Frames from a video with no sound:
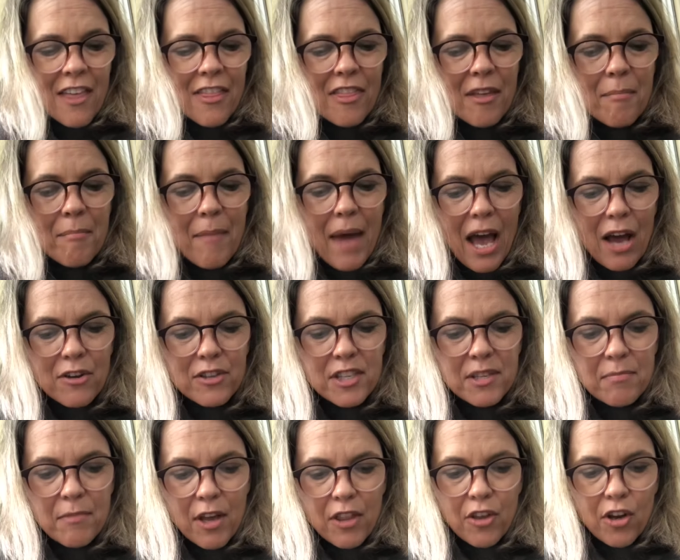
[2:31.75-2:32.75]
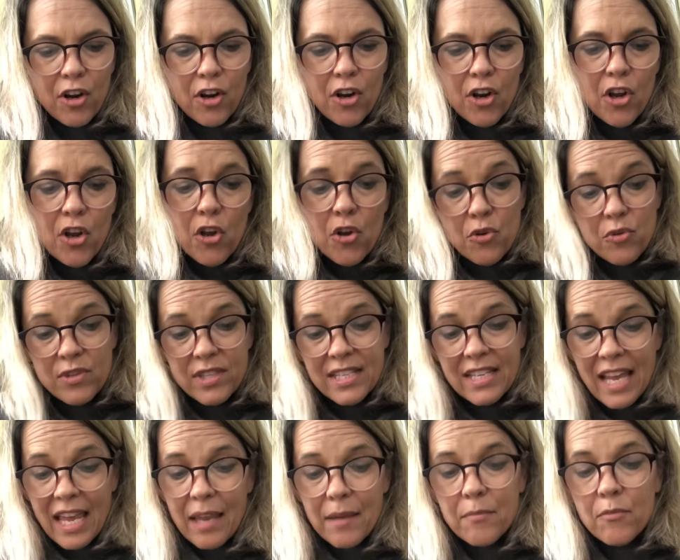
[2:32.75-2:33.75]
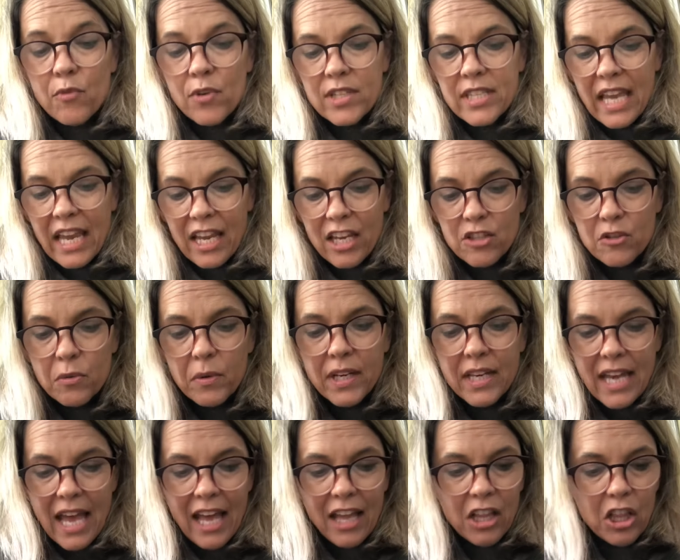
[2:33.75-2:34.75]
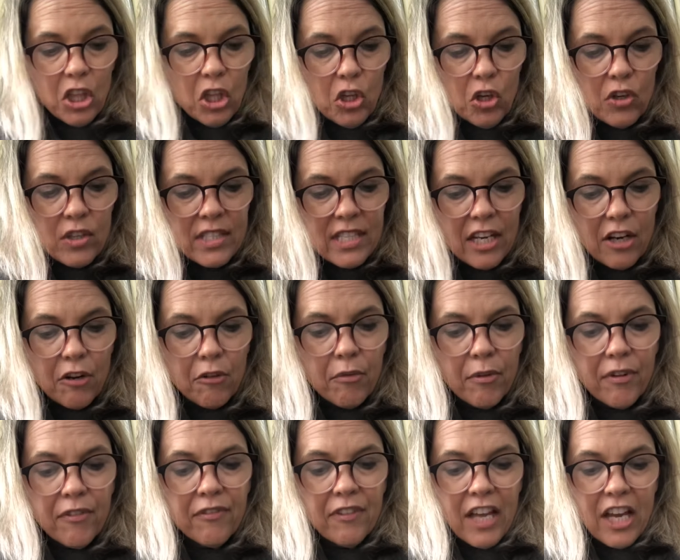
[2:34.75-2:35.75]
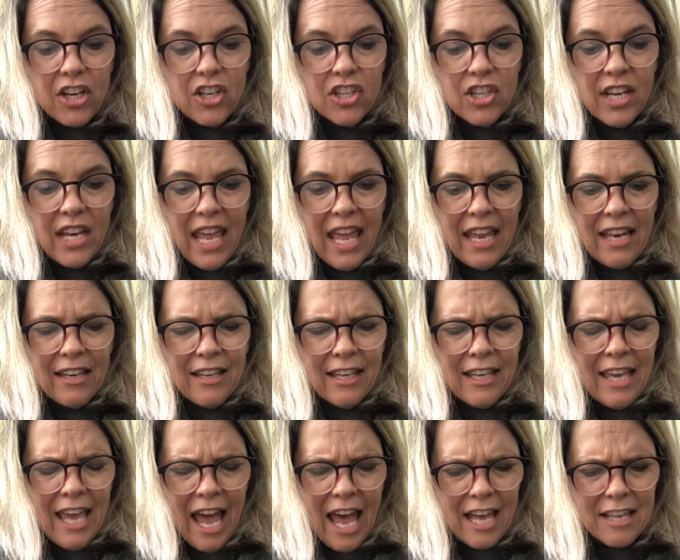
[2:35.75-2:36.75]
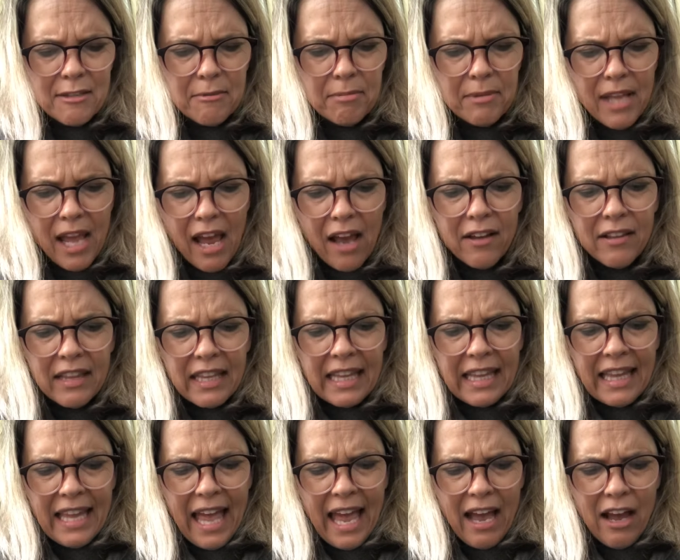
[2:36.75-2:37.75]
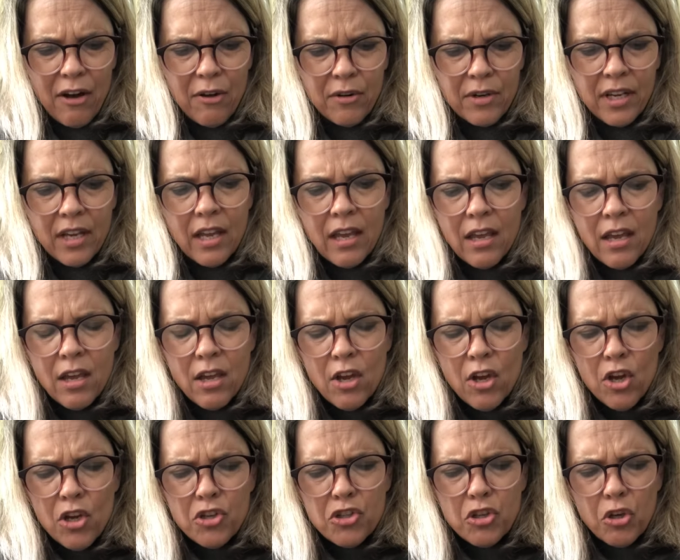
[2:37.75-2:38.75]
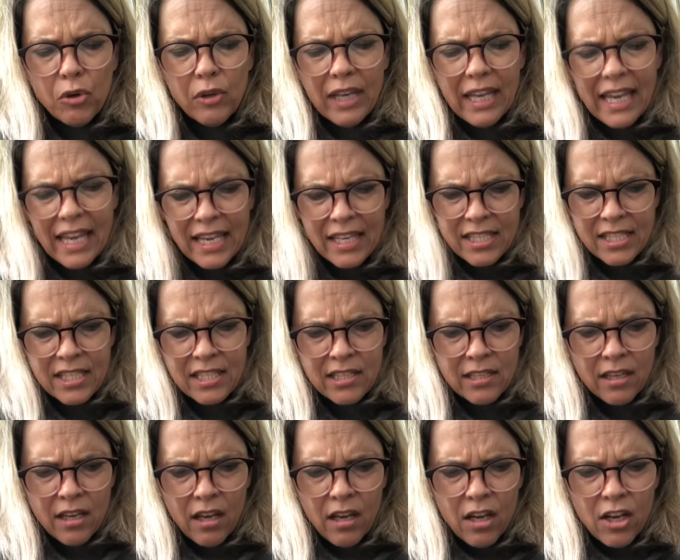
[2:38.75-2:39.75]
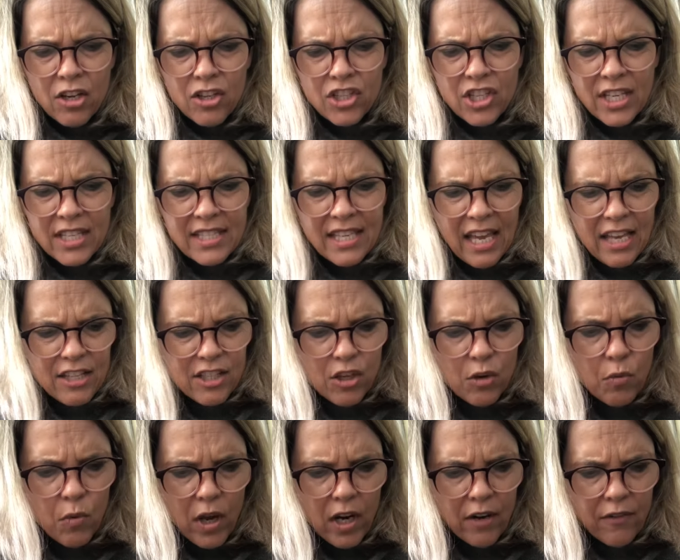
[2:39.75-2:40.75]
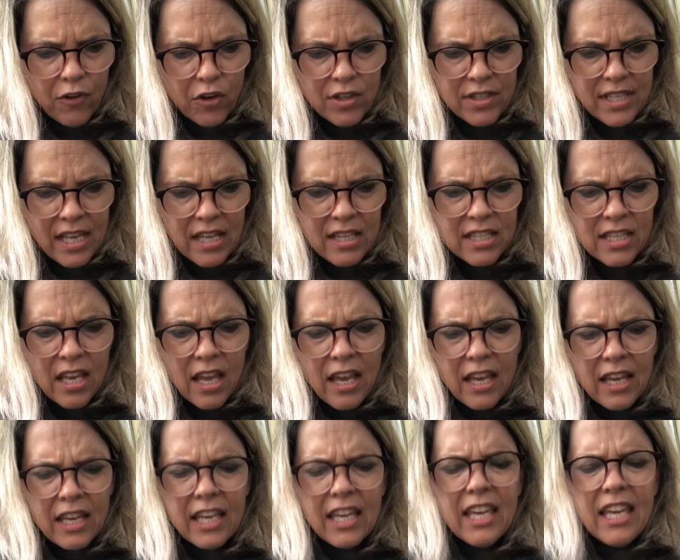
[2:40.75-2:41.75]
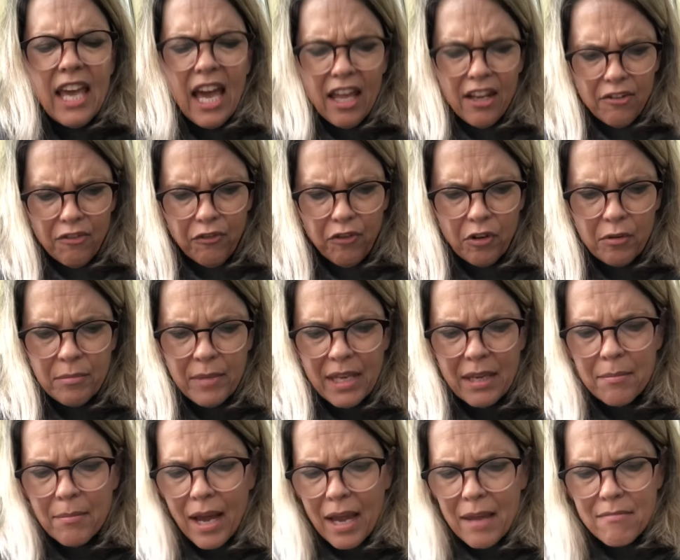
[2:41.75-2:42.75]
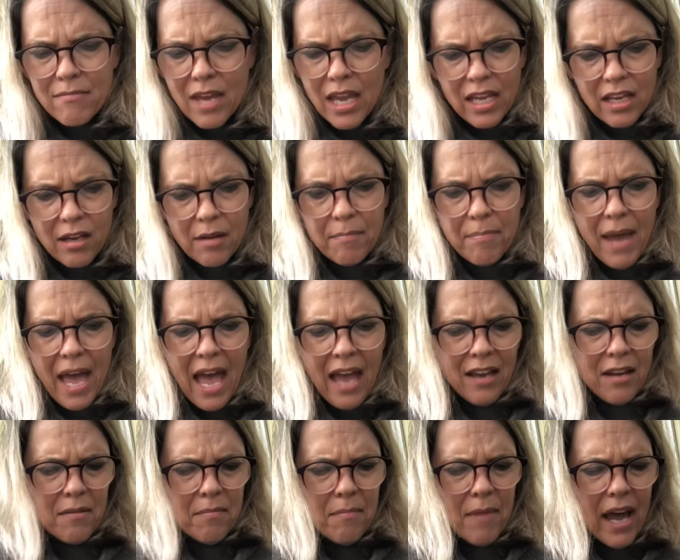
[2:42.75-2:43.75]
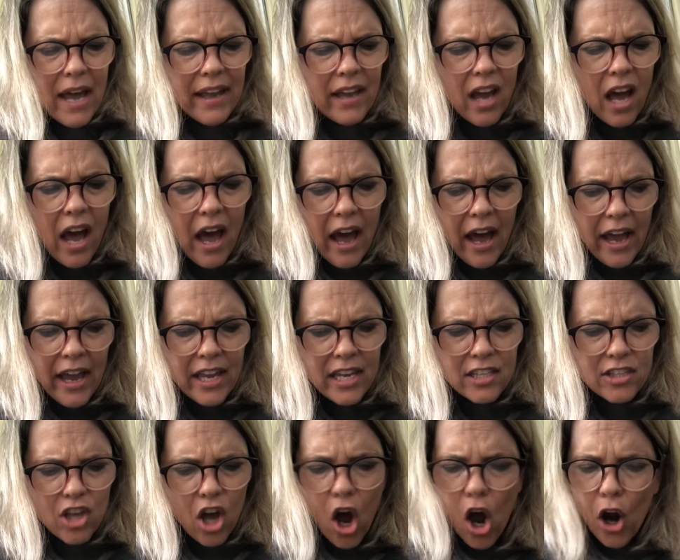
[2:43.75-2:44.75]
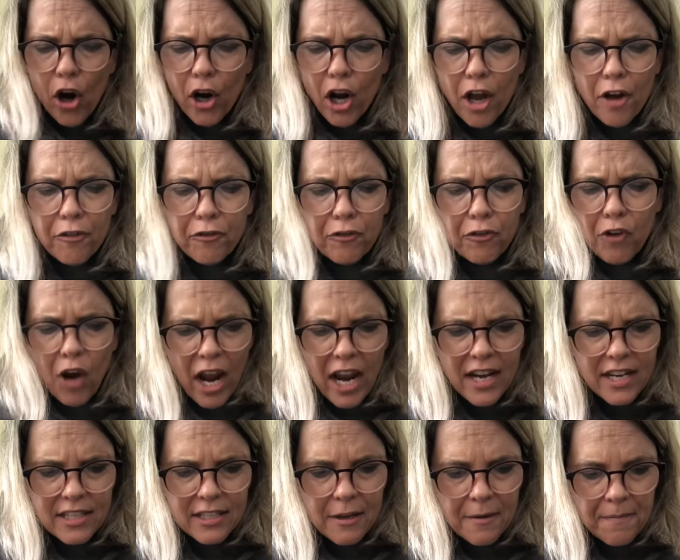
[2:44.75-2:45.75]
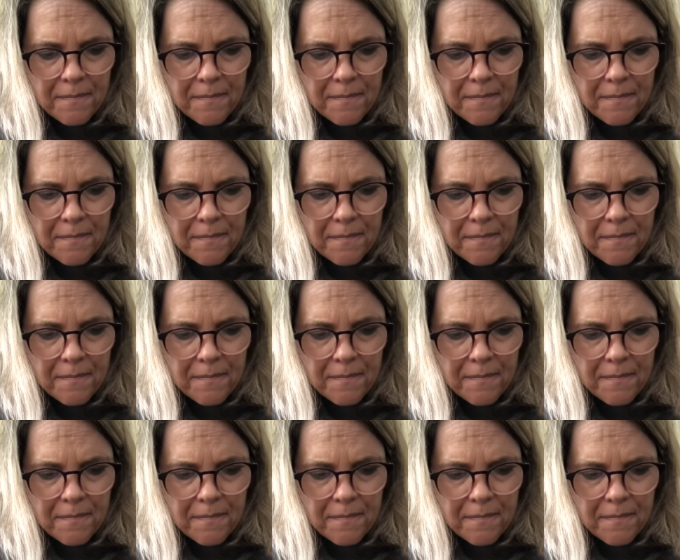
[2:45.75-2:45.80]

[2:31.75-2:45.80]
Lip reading: The mouse mother, whose name was Antoinette, looked at her reflection and gasped out loud. "Tulisse," she said to one of her sons, "get for me my makeup bag. My eyes are a fright."